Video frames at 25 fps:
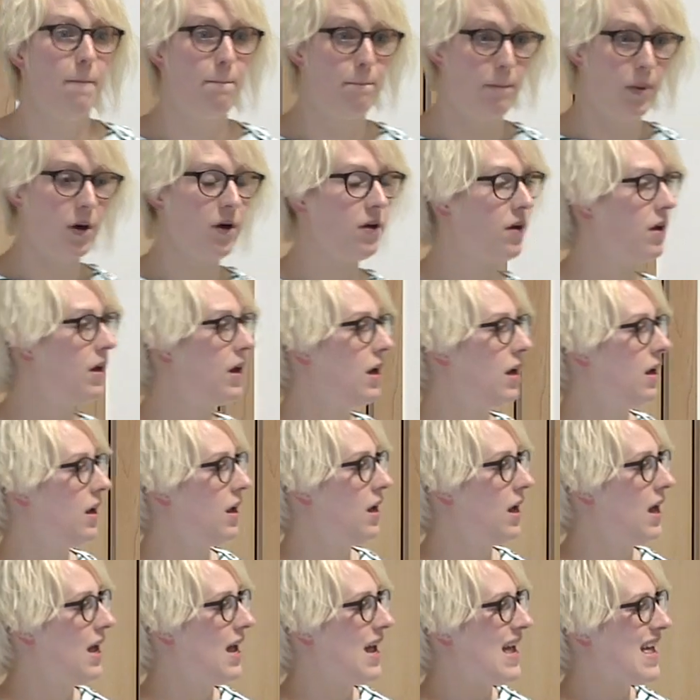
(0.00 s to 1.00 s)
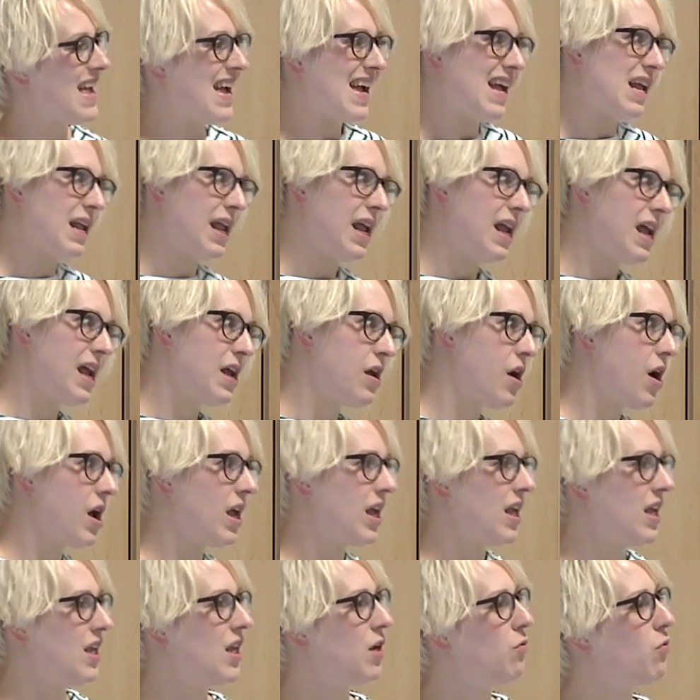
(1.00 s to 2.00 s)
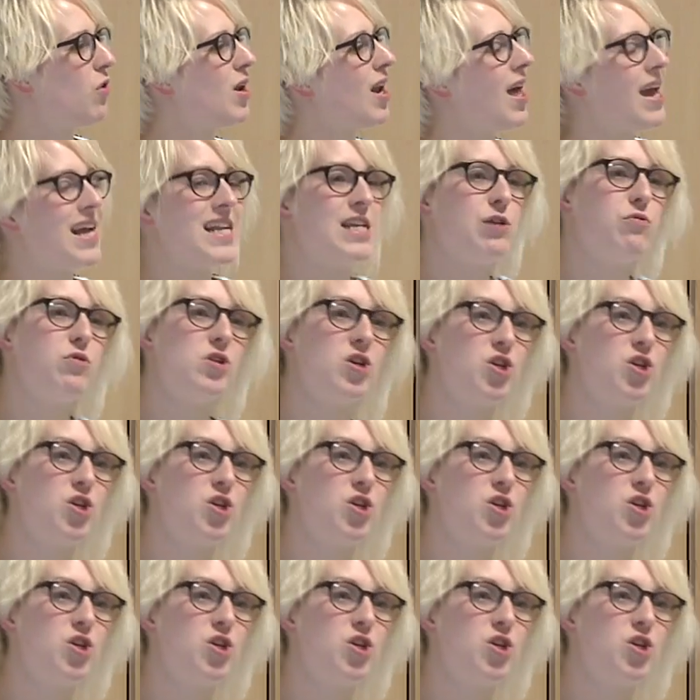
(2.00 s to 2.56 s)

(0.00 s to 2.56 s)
but you would like to